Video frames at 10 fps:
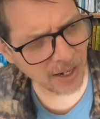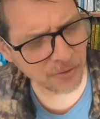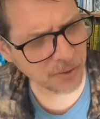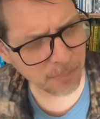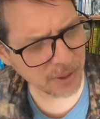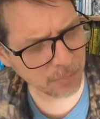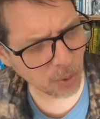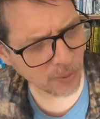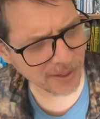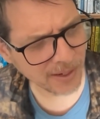Somebody
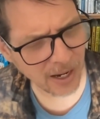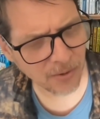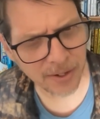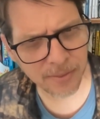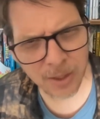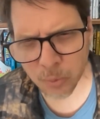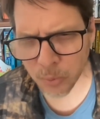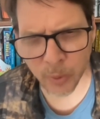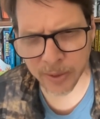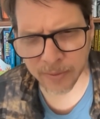pointed out, I think
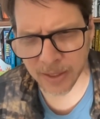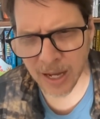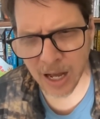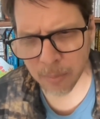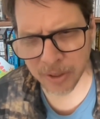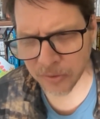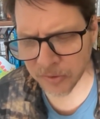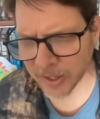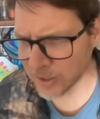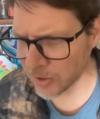one of the comments
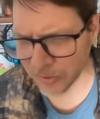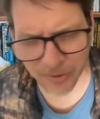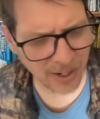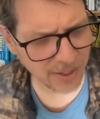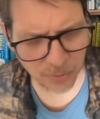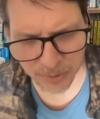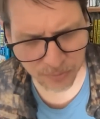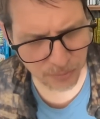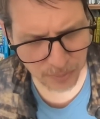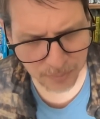sections, or I don't
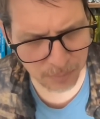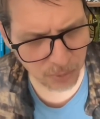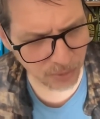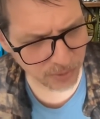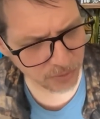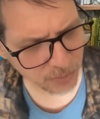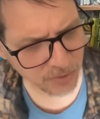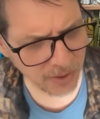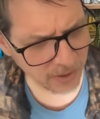even remember where this was,